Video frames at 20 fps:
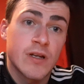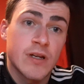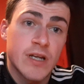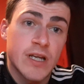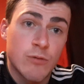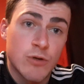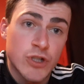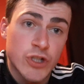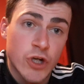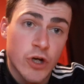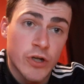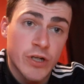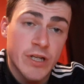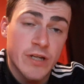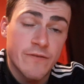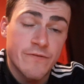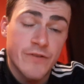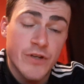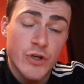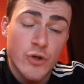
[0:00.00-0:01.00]
It was only
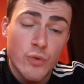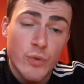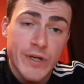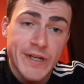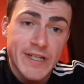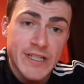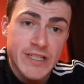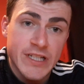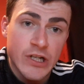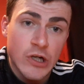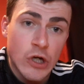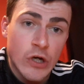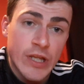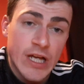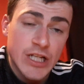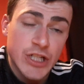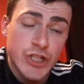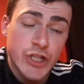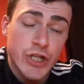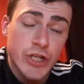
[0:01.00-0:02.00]
a few weeks ago
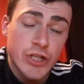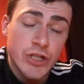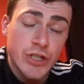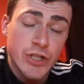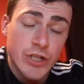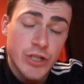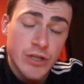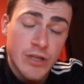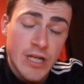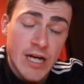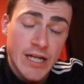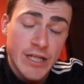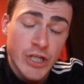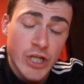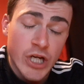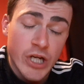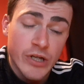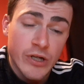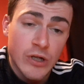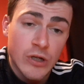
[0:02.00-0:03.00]
that
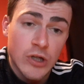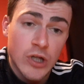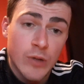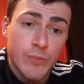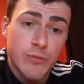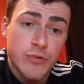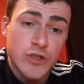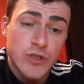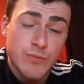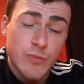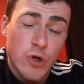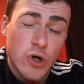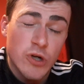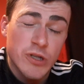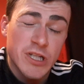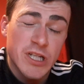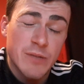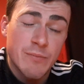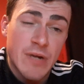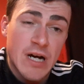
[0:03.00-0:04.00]
Jurgen Klopp was
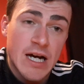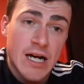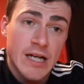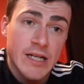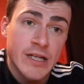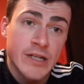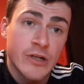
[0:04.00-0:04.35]
moaning about,